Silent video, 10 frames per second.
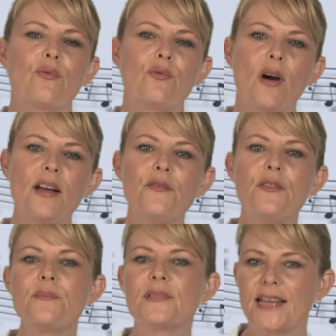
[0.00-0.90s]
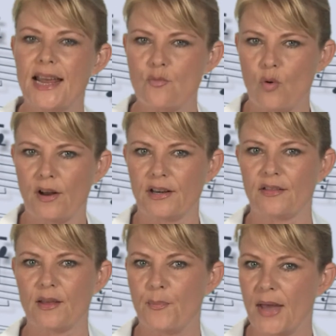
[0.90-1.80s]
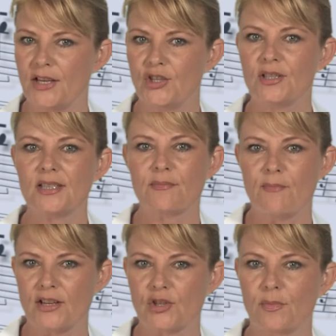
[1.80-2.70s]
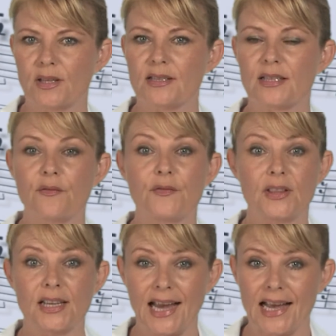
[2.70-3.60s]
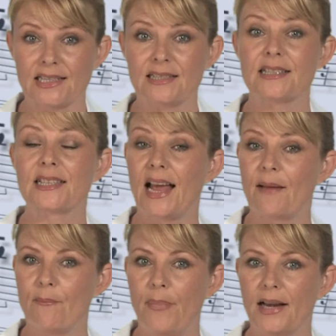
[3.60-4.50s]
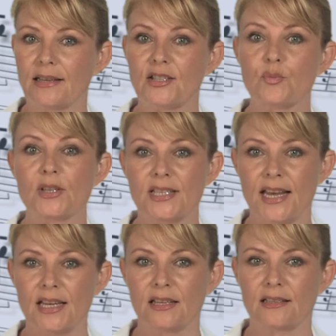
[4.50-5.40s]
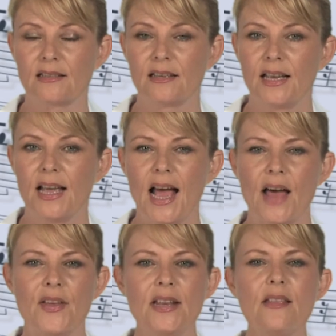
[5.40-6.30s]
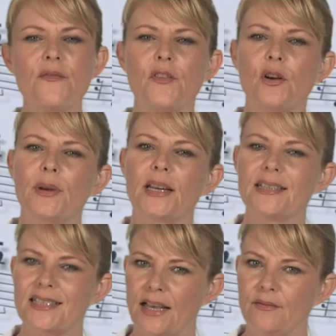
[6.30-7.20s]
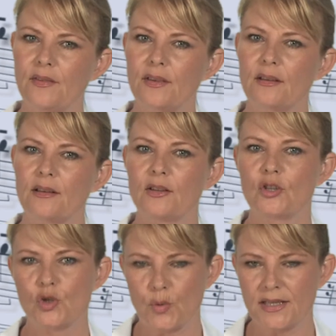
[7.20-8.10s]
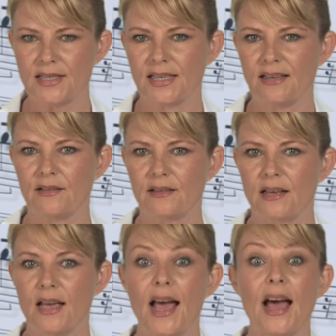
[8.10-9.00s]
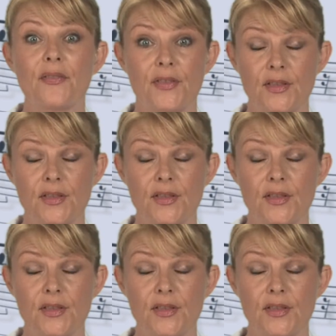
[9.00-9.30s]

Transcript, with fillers: Right from day one, the patient's measurements for the cadence and balance were taken, and then in the following 10th, 20th, and